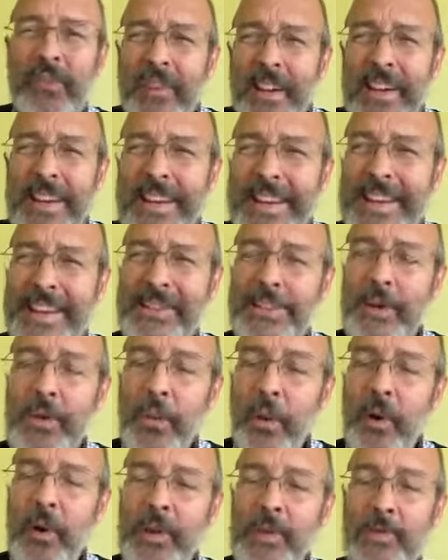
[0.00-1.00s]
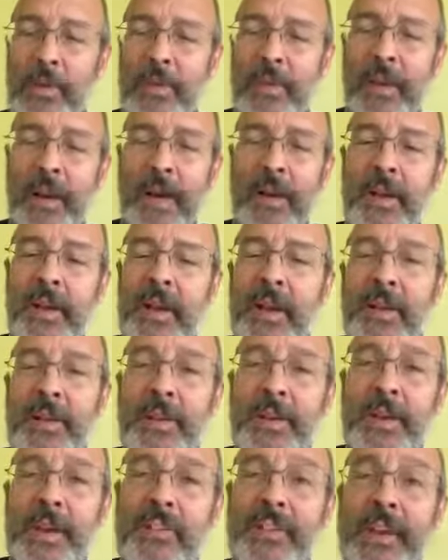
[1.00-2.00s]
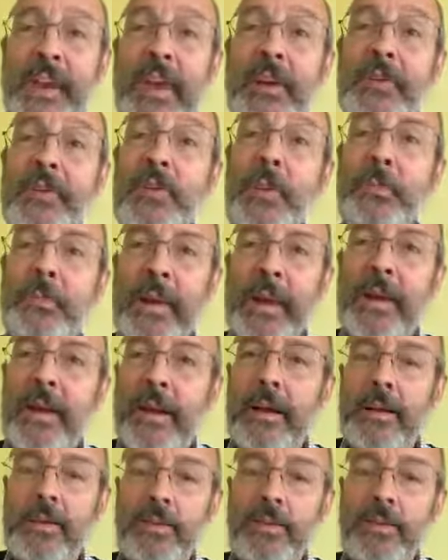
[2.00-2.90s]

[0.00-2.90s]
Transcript: Very easy words, but they're given extra meaning,